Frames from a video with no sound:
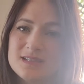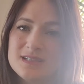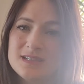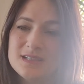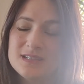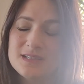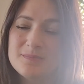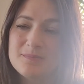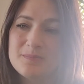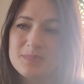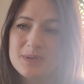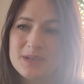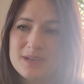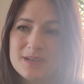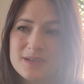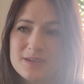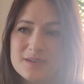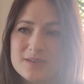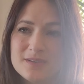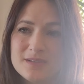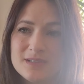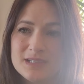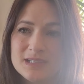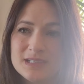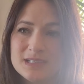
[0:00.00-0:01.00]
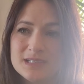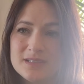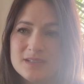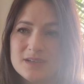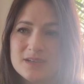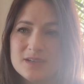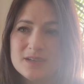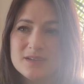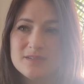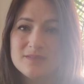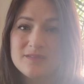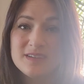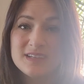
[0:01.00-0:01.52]
in a period
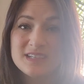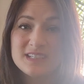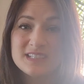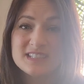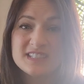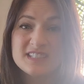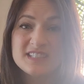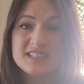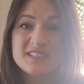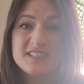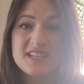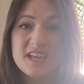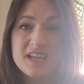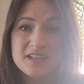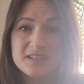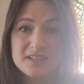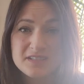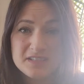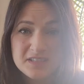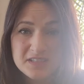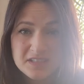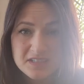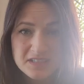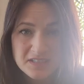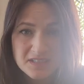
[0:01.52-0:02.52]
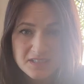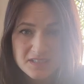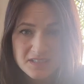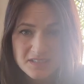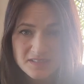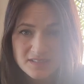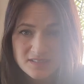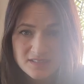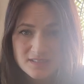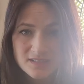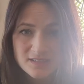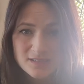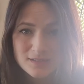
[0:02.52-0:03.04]
of extended
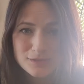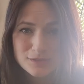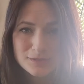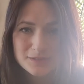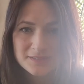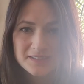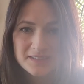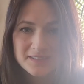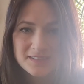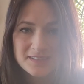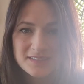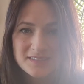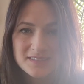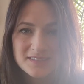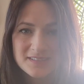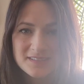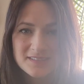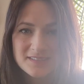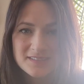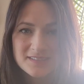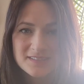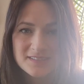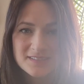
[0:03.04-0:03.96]
singleness.